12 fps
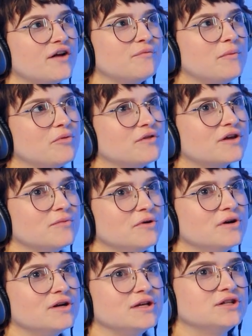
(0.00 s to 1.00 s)
of people in the
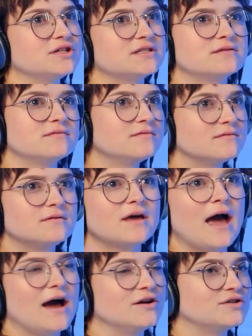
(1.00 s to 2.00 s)
community just
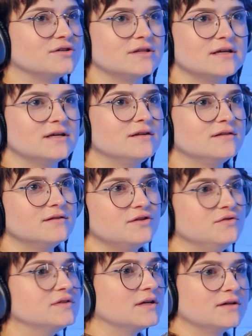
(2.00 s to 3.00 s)
casually
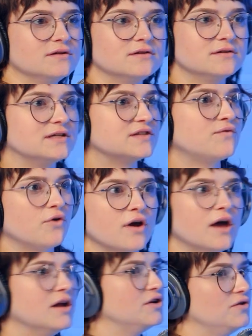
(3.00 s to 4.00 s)
using
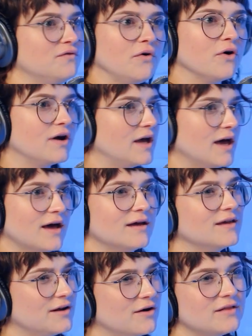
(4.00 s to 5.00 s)
dysphoria and
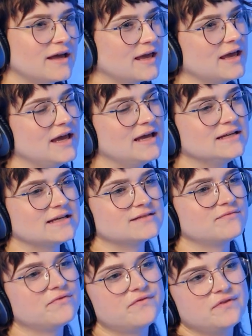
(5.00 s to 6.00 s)
euphoria, like it
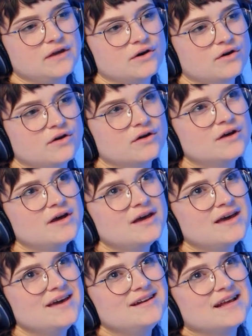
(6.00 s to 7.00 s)
doesn't feel
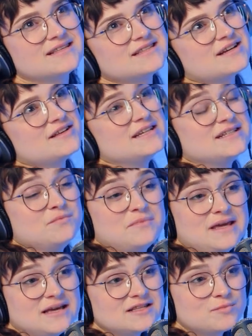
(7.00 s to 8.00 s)
necessarily to
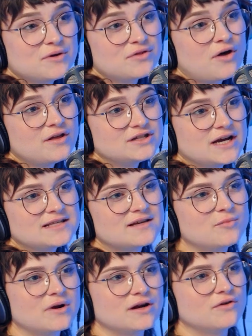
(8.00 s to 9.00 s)
me as
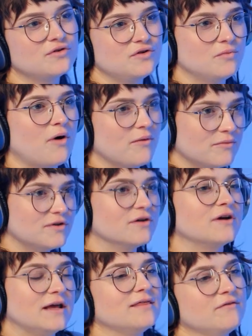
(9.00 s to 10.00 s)
pathologizing, but I know
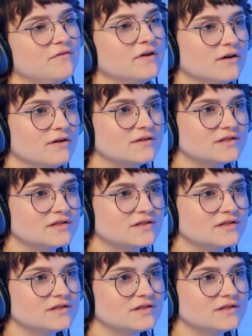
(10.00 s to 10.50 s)
you're in the field.